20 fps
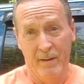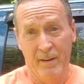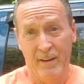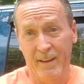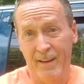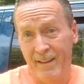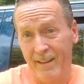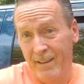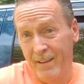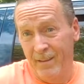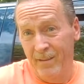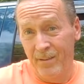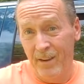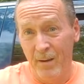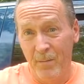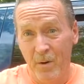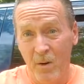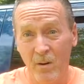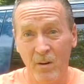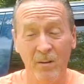In the
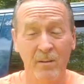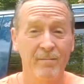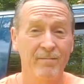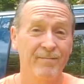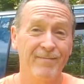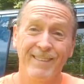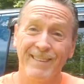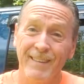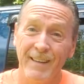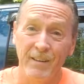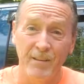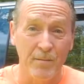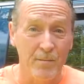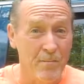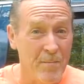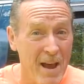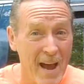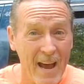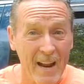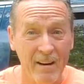summer, it doesn't
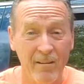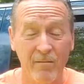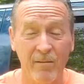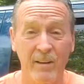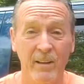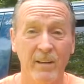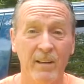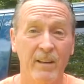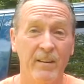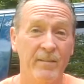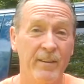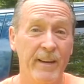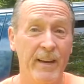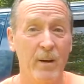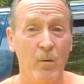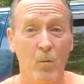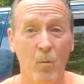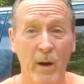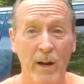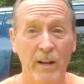matter really if you
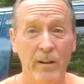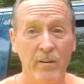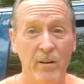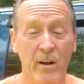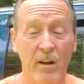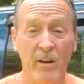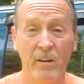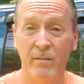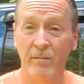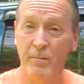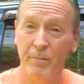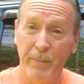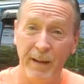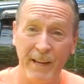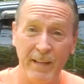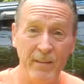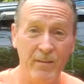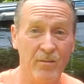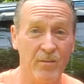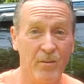get wet or not,
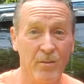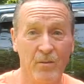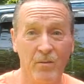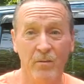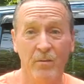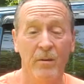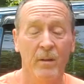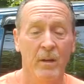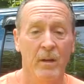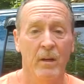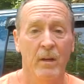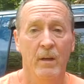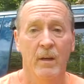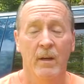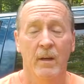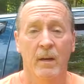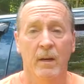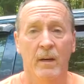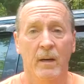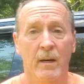bathing suit.
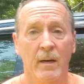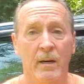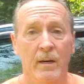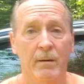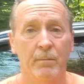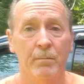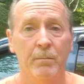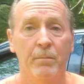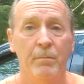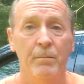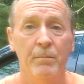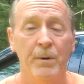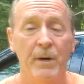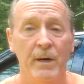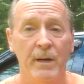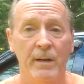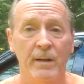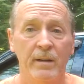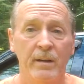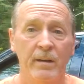
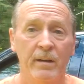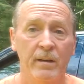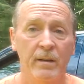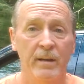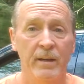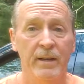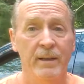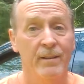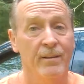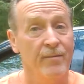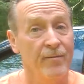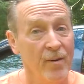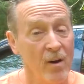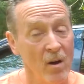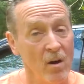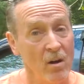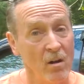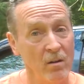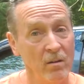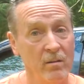But in the
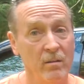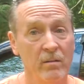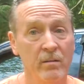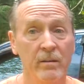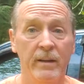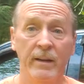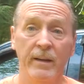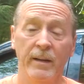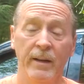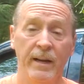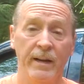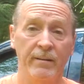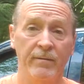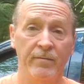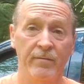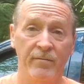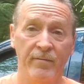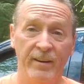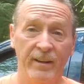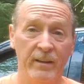fall, it can get
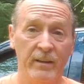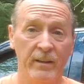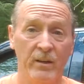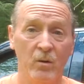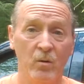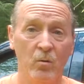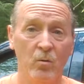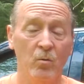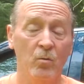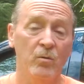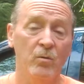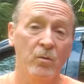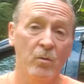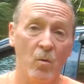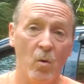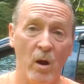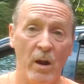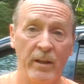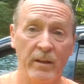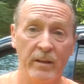fairly cool. The
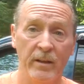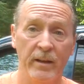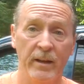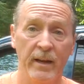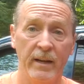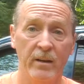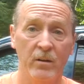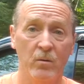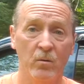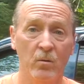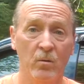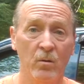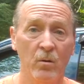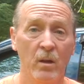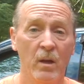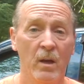water can get cool.